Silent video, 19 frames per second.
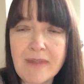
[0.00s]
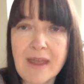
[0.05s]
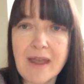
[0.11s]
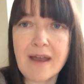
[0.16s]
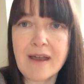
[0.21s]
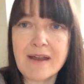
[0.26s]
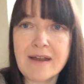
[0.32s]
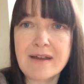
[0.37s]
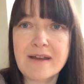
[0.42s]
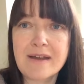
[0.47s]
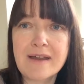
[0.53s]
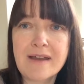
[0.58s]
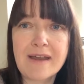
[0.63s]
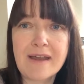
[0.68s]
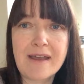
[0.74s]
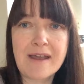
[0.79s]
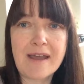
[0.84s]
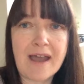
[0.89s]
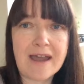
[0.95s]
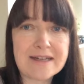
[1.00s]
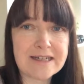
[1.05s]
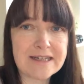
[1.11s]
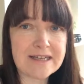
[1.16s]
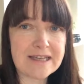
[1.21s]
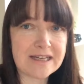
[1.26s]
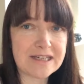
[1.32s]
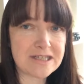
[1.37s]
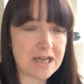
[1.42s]
I
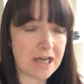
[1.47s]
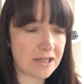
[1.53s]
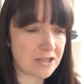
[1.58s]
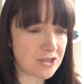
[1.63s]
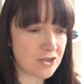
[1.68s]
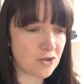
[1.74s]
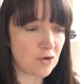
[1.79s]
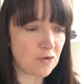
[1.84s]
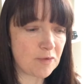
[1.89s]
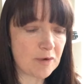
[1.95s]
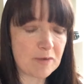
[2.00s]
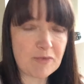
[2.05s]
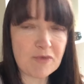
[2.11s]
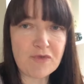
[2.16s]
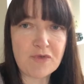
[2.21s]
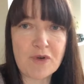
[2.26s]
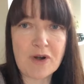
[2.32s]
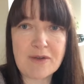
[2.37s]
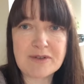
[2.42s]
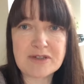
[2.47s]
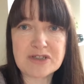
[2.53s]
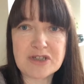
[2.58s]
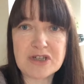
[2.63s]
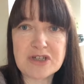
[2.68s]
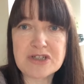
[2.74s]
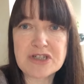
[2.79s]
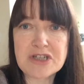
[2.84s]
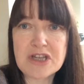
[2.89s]
didn't get a chance to open it before I went
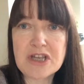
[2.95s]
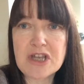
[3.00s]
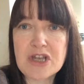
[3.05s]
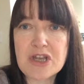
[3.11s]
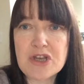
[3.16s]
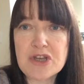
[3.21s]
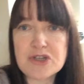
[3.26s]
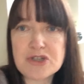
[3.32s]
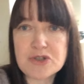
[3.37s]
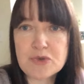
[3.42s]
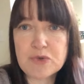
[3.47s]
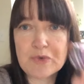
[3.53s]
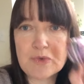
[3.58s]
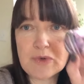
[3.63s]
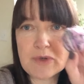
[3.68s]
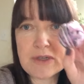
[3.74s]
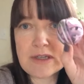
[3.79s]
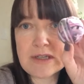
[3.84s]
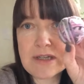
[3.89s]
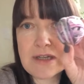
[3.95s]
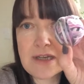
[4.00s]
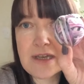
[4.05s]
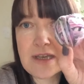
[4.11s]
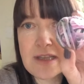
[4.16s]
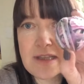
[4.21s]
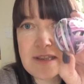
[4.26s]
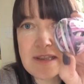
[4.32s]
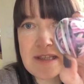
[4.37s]
out. So
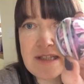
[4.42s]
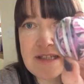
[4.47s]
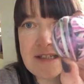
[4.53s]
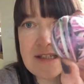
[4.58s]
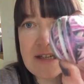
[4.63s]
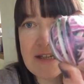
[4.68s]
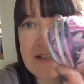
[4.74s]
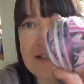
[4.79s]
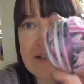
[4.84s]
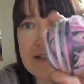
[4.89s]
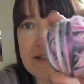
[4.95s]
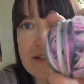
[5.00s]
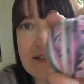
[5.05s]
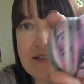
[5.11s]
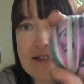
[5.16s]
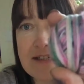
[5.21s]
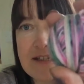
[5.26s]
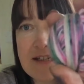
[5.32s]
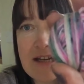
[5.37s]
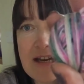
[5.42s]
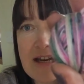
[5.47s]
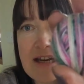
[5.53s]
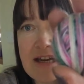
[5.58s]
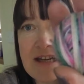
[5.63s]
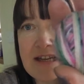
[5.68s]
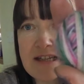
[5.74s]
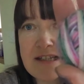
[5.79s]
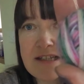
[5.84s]
this is
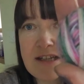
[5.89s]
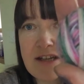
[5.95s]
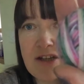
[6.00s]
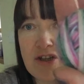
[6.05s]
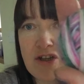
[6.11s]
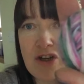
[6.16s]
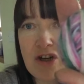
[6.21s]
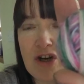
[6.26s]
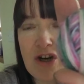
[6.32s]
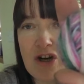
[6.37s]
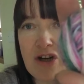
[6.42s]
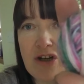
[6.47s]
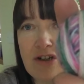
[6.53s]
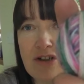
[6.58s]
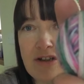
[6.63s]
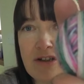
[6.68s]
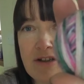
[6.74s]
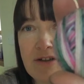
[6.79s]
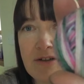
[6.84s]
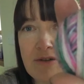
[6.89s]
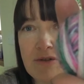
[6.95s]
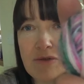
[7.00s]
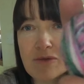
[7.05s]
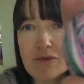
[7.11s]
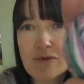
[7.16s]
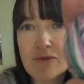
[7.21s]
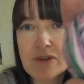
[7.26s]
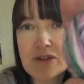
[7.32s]
today's yarn,
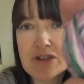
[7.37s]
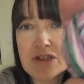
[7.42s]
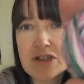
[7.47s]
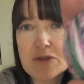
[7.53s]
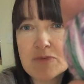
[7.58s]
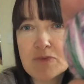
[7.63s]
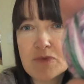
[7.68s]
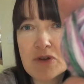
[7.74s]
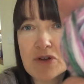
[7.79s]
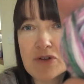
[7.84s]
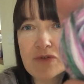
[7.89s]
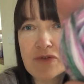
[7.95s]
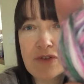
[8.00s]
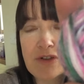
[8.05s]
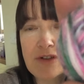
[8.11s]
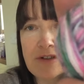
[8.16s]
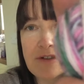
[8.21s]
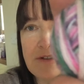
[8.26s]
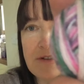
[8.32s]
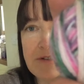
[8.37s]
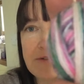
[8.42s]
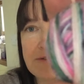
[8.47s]
which is beautiful.